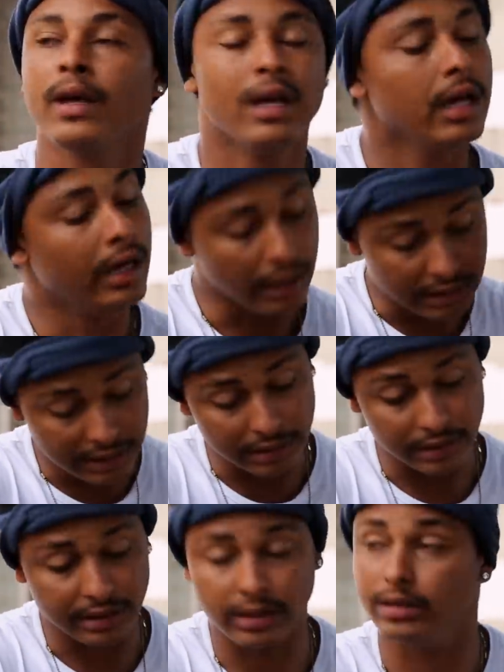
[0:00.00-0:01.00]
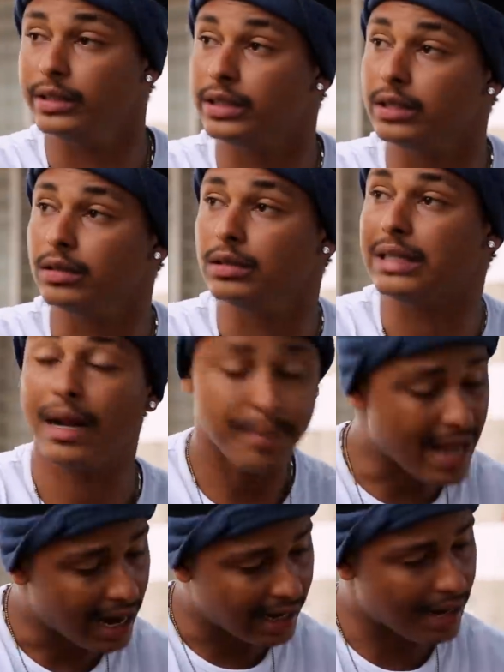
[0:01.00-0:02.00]
It's chill. So,
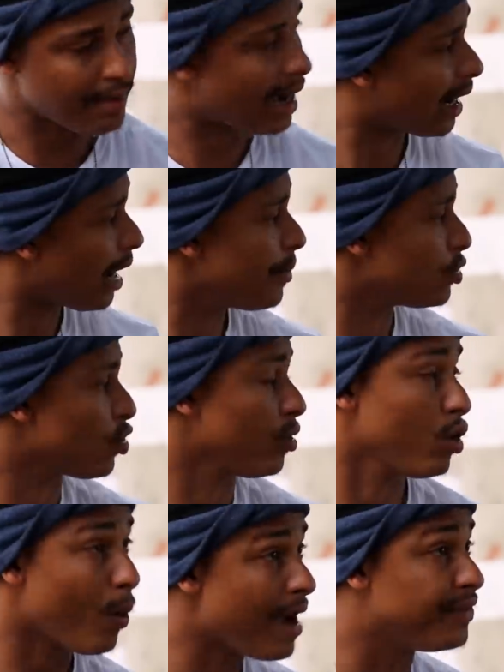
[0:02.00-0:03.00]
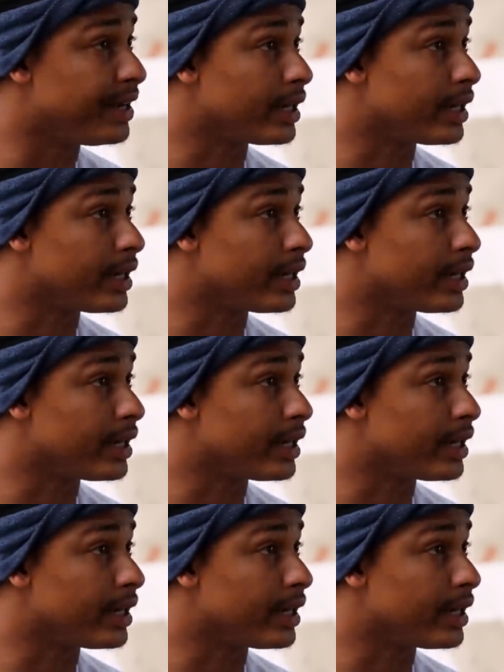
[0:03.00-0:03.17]
me, I come. So your wife,